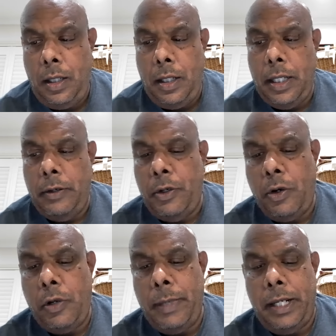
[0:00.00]
Now,
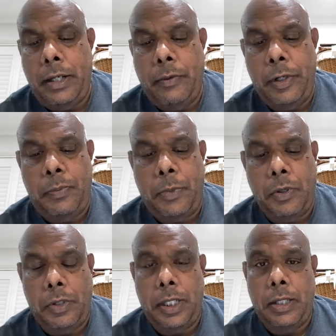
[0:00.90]
documented risk
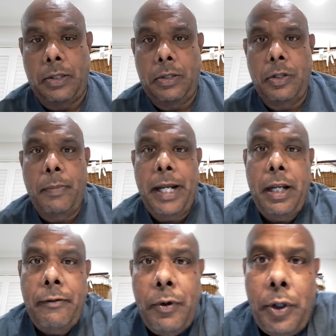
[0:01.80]
process. So,
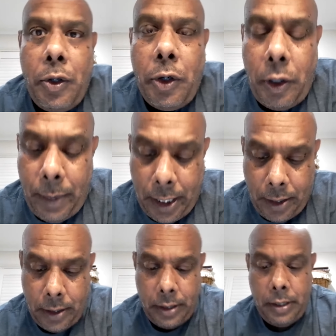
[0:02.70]
meaningful
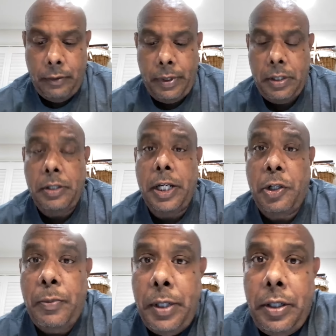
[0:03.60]
documented risk
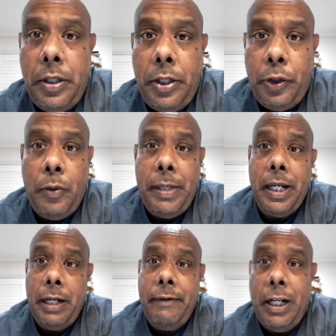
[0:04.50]
assessment should be a
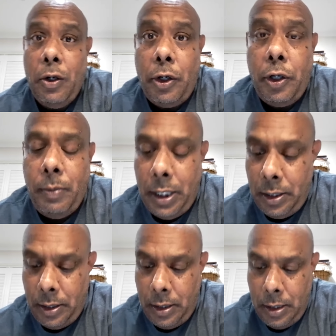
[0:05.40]
living document
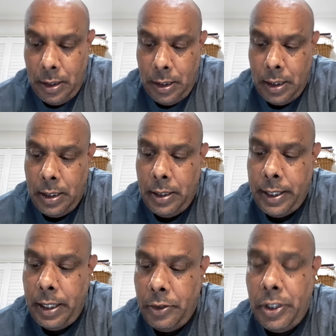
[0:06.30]

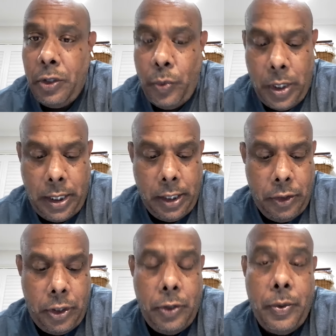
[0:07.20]
that assists
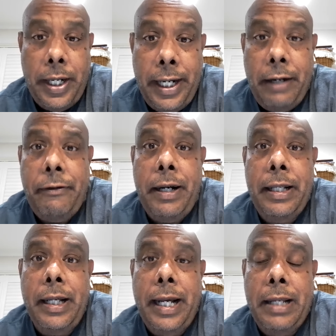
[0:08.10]
workers to identify
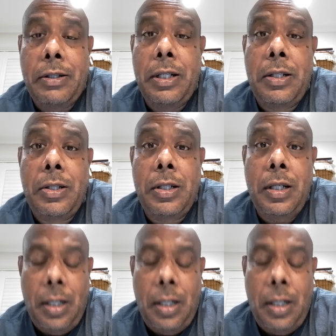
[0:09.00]
the hazards,